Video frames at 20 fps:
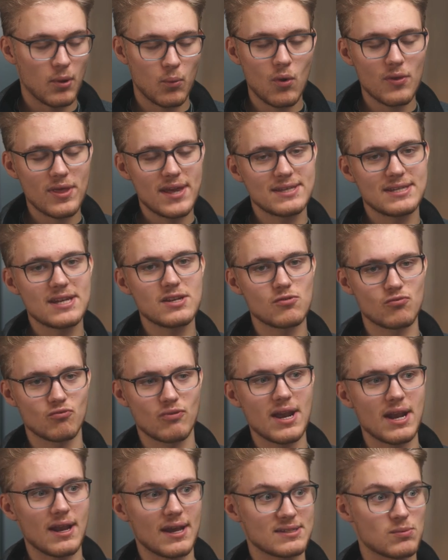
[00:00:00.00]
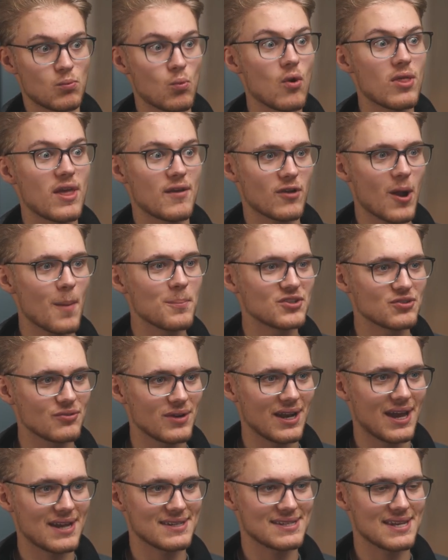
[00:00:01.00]
But what they didn't realize and what they've come to
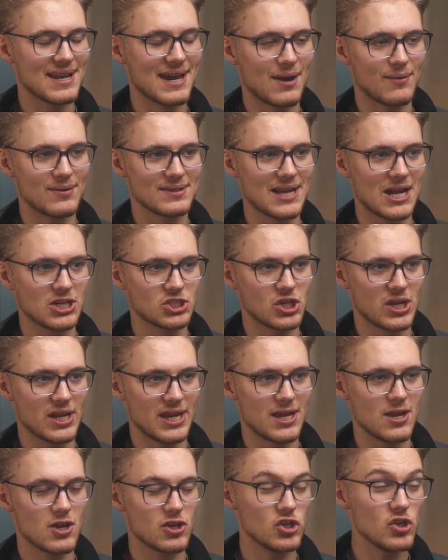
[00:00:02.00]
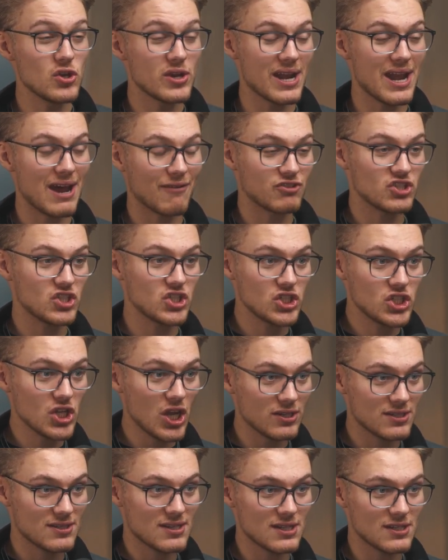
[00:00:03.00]
realize now is actually you can have
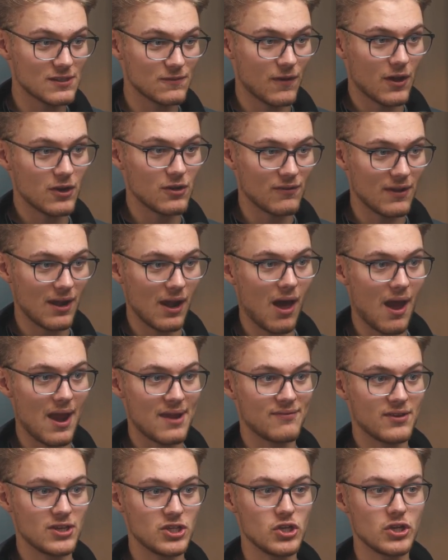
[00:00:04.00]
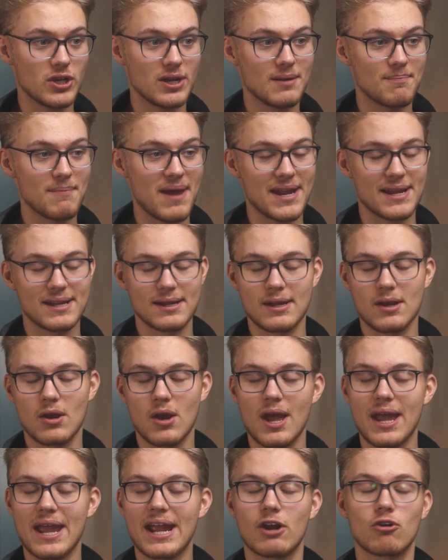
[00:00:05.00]
just as fun of a life and you can make
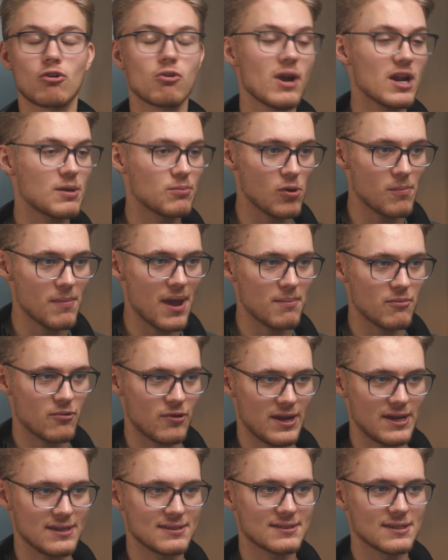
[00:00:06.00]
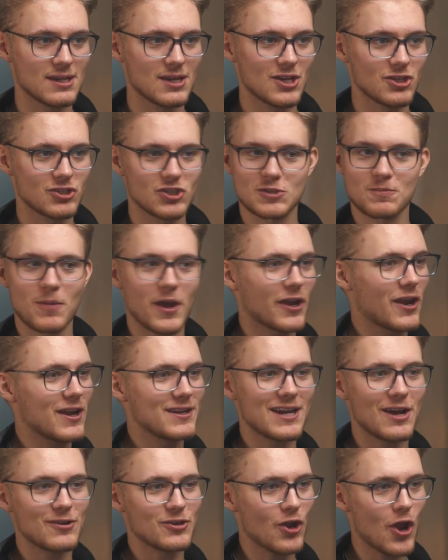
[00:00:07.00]
incredible memories just by
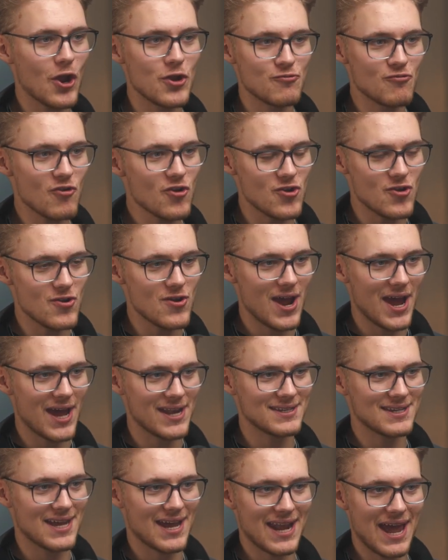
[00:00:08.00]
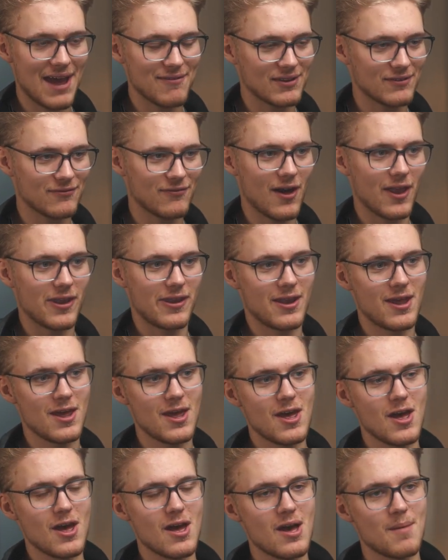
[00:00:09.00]
going down your own route and having fun.
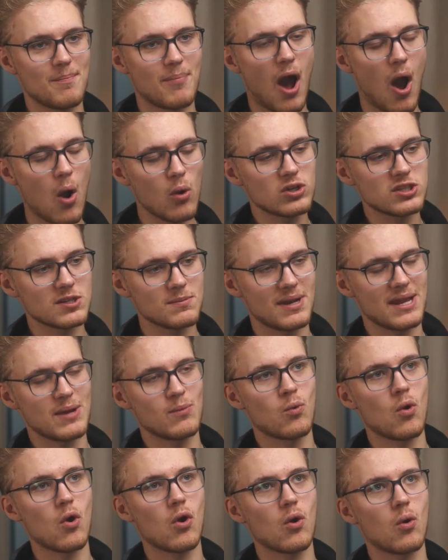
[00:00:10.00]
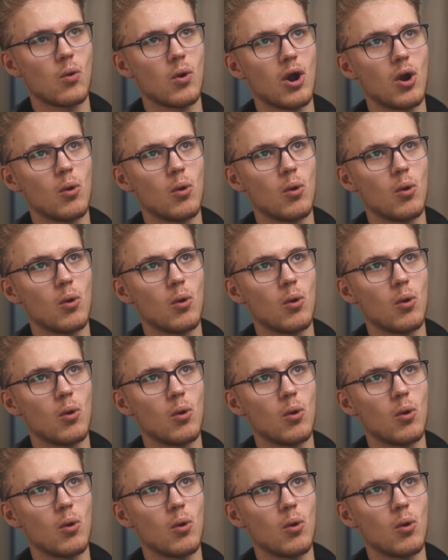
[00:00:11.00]
But ultimately, what